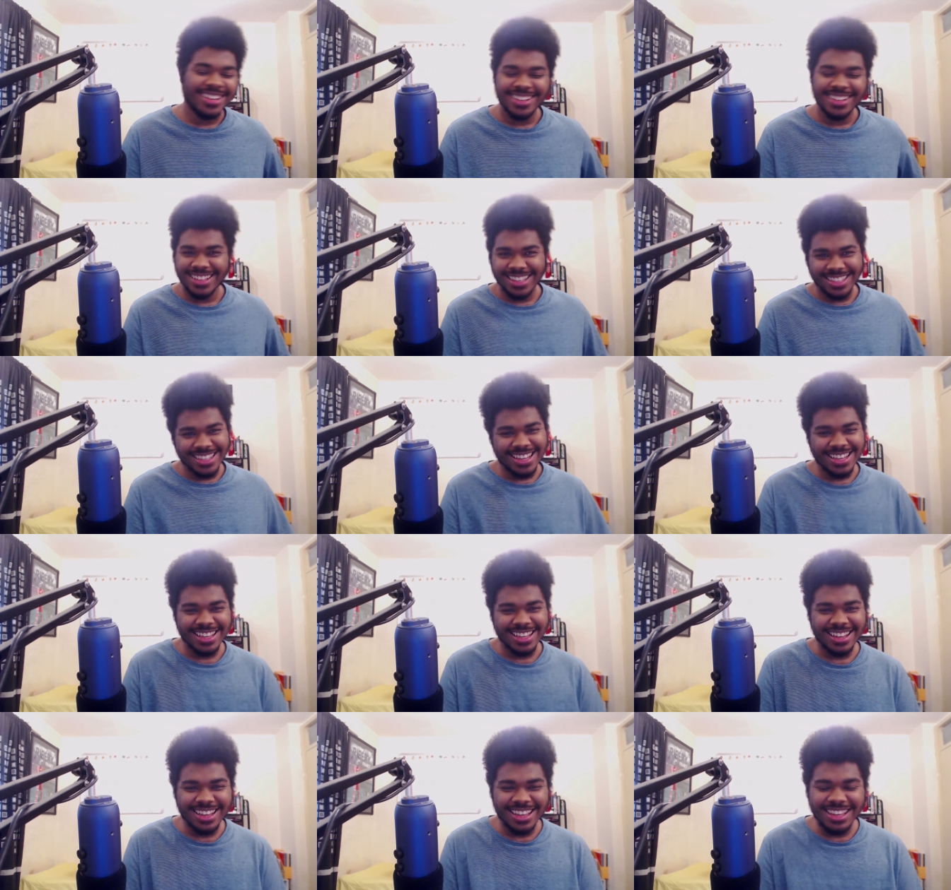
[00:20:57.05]
You see,
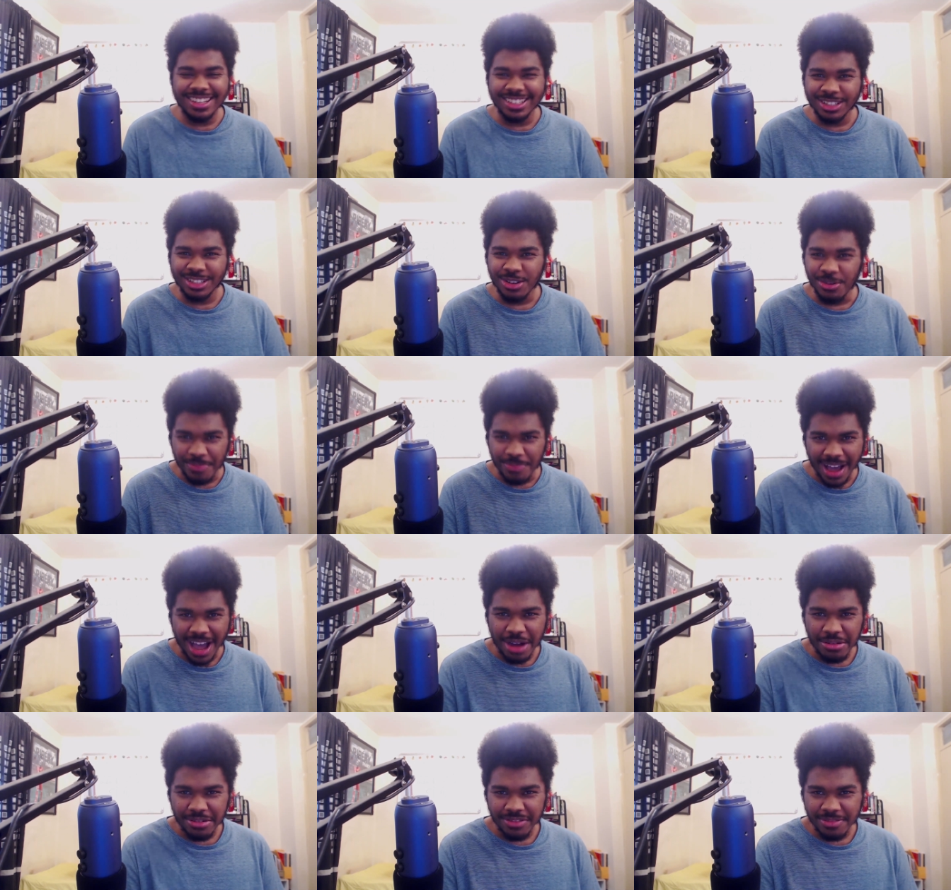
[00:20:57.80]
you could do
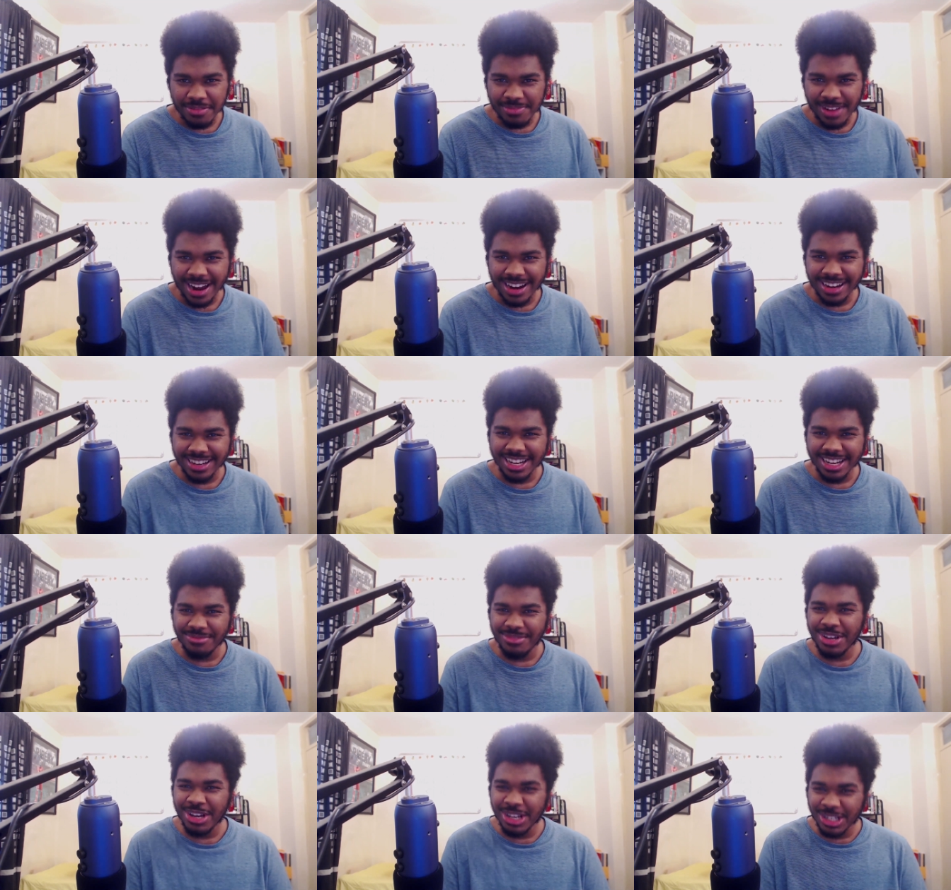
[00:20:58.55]
better with a planet
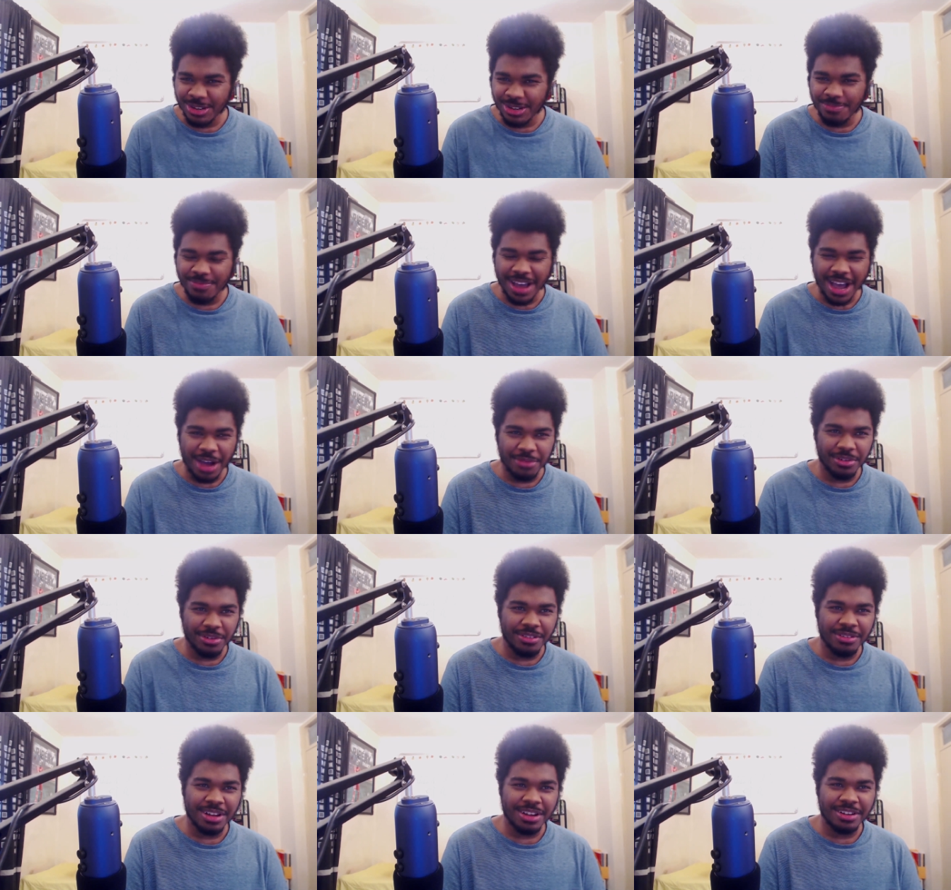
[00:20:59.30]
name. You could do better.
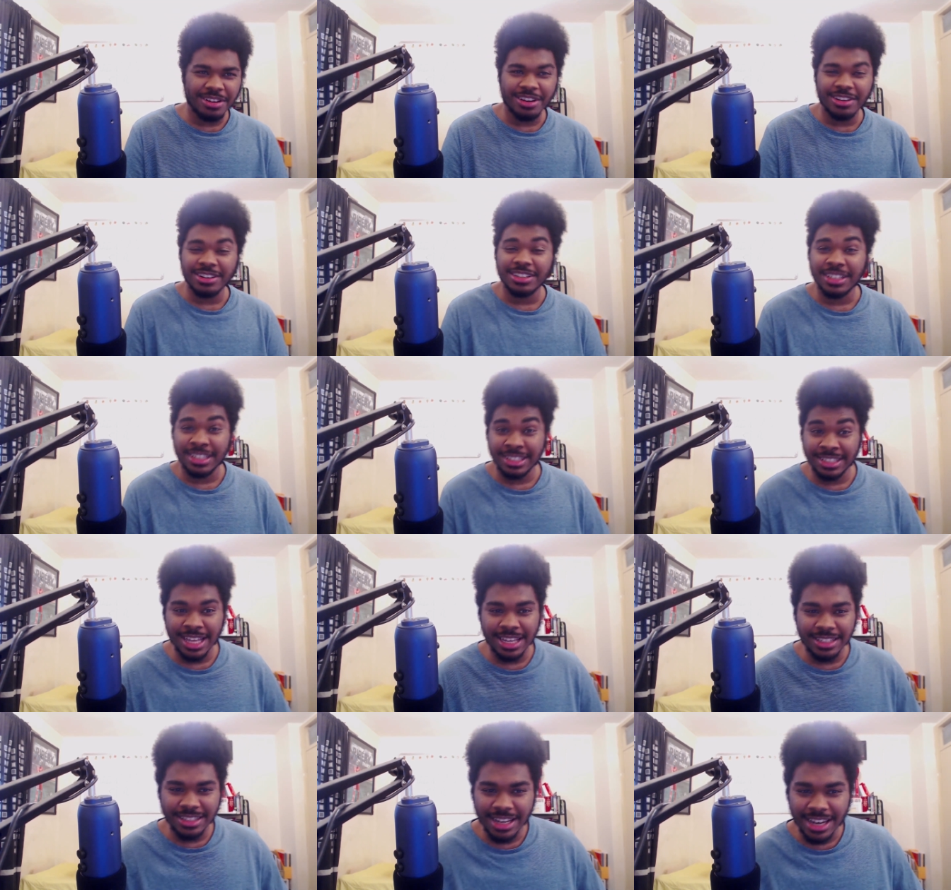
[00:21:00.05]
Well,
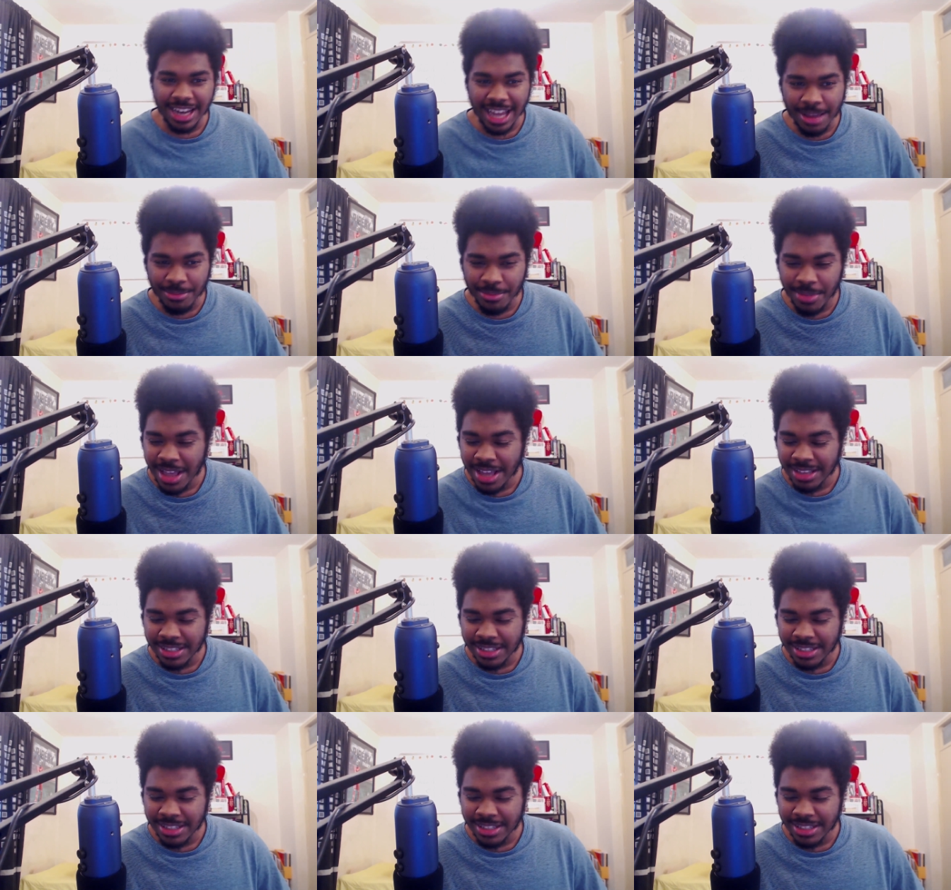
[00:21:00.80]
says the name.